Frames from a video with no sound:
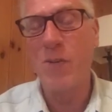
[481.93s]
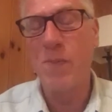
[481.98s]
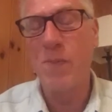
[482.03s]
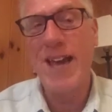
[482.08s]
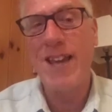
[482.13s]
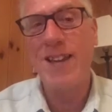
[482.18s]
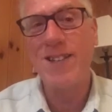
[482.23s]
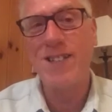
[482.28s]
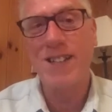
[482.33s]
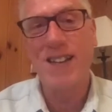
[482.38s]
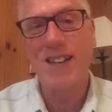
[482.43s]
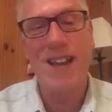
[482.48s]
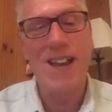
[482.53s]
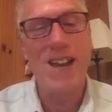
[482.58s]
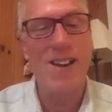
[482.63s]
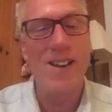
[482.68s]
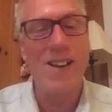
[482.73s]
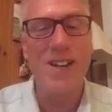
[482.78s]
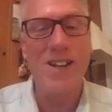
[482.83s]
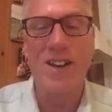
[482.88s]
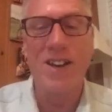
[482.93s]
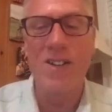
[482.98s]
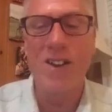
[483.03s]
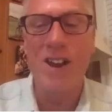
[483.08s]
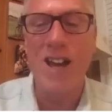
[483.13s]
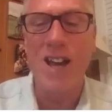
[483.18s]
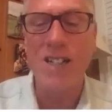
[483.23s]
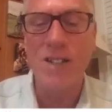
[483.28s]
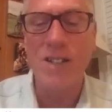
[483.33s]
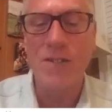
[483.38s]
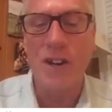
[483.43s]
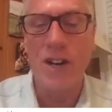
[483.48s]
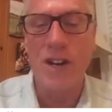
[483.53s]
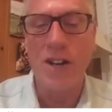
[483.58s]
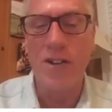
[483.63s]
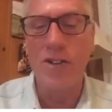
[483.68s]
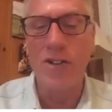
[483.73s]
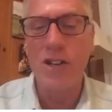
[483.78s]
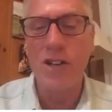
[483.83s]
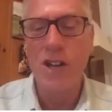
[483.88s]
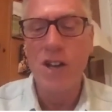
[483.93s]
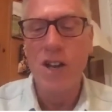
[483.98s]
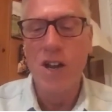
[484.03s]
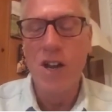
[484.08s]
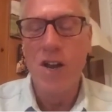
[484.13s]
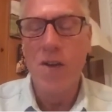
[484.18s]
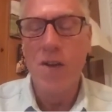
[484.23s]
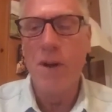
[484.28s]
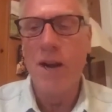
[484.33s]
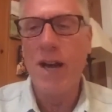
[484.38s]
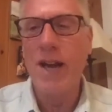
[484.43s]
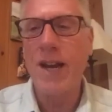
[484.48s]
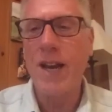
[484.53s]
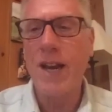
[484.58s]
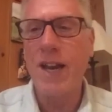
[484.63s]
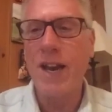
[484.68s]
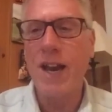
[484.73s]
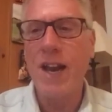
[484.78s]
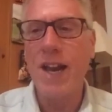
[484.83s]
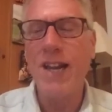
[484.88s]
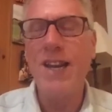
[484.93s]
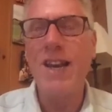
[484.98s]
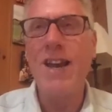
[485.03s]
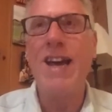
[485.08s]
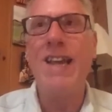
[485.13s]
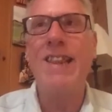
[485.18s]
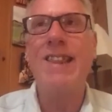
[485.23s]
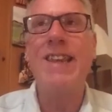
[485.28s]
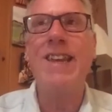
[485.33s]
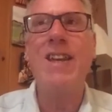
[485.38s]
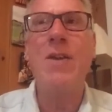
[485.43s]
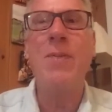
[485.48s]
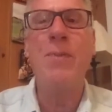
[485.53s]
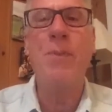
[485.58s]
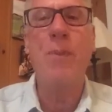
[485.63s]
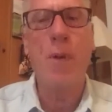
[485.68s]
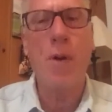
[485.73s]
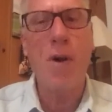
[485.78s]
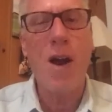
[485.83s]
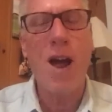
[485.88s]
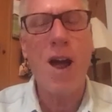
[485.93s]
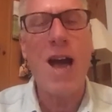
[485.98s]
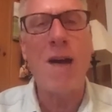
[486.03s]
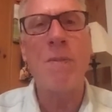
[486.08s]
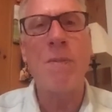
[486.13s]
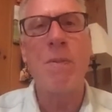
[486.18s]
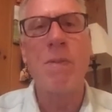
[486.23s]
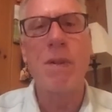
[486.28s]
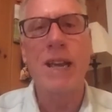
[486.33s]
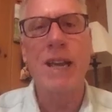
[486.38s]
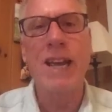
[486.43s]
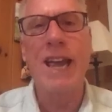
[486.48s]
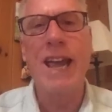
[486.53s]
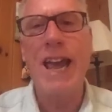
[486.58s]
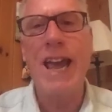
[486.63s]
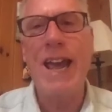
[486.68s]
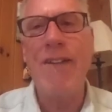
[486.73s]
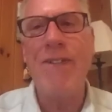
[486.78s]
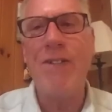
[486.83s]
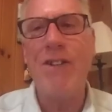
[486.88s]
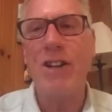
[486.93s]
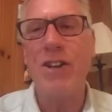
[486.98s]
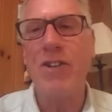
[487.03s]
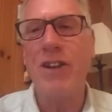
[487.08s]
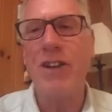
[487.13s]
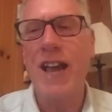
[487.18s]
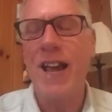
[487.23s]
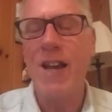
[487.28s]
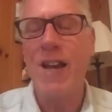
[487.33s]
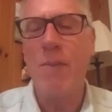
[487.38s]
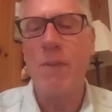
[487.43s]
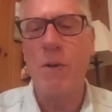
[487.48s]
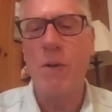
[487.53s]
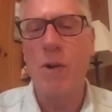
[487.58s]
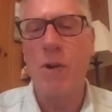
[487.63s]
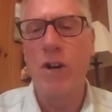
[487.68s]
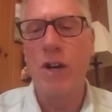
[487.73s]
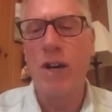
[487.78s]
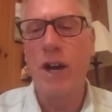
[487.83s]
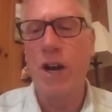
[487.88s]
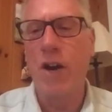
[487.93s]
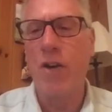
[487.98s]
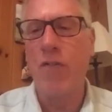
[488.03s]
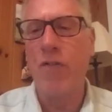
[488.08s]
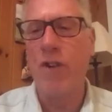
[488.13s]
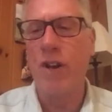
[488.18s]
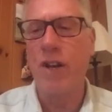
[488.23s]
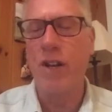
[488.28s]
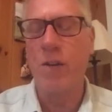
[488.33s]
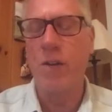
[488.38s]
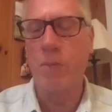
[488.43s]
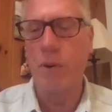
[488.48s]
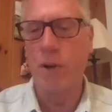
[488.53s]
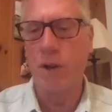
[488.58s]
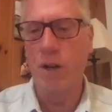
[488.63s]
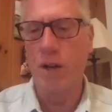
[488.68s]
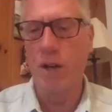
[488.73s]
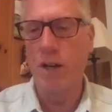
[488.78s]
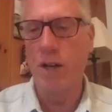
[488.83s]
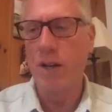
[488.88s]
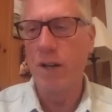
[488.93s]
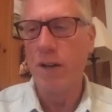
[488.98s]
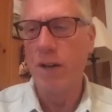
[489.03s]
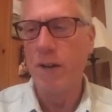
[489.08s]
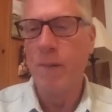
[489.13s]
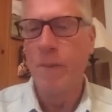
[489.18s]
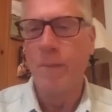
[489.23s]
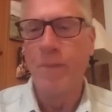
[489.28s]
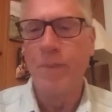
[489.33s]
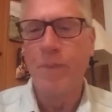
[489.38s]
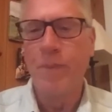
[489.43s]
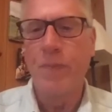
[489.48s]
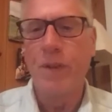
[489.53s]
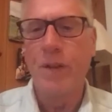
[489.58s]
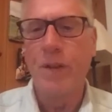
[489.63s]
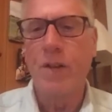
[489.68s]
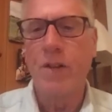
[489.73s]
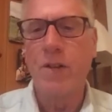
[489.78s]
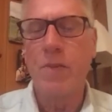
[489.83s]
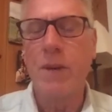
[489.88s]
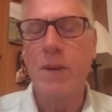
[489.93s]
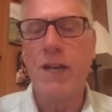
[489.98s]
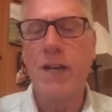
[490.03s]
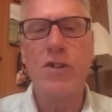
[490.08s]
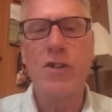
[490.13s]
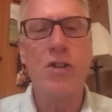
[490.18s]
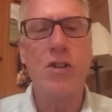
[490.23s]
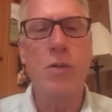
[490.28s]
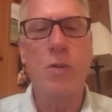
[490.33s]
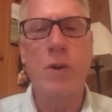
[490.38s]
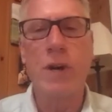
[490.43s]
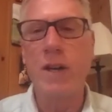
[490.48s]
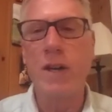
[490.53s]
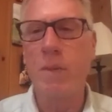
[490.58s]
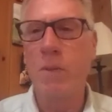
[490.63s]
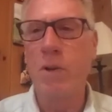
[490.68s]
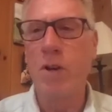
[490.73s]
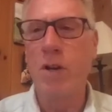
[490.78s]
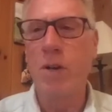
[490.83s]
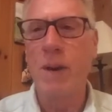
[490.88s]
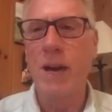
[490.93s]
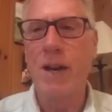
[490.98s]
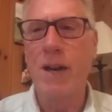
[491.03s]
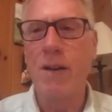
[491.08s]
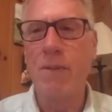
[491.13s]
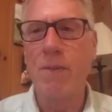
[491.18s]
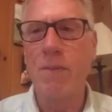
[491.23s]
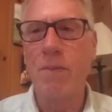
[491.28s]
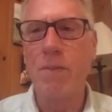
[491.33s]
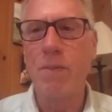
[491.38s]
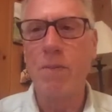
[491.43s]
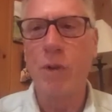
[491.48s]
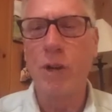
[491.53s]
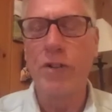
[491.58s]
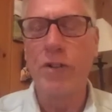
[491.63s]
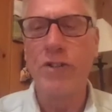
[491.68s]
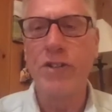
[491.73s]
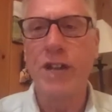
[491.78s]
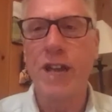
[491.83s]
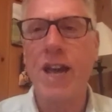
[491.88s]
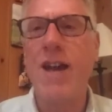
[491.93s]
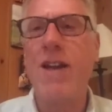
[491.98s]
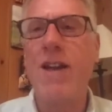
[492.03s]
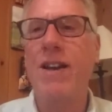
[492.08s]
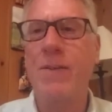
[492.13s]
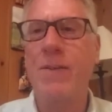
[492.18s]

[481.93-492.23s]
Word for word: Madison County, you know, lots of others, but you know, I think you probably have to, and I had to be real careful in the book to make sure there wasn't a book about Wells County